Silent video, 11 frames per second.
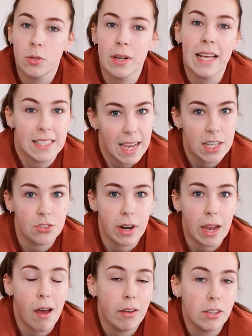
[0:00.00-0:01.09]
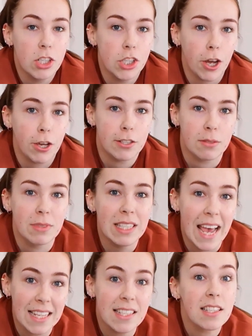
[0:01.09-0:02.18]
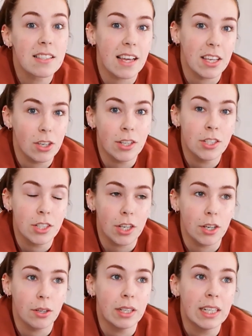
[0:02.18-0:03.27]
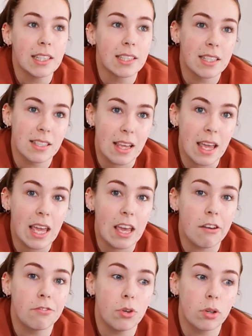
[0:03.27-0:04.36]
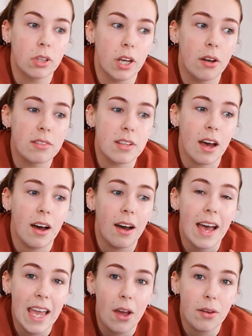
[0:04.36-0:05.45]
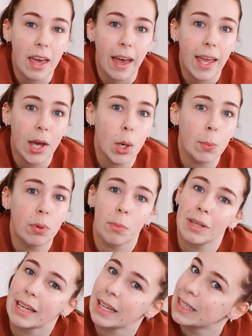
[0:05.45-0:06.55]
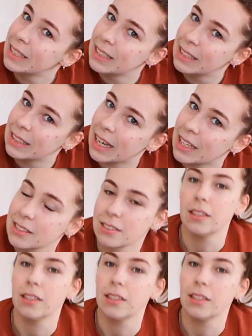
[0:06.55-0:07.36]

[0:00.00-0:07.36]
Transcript: to our next category, I'm going to show you some tests that you can do to see if your clothes are A-okay or probably not.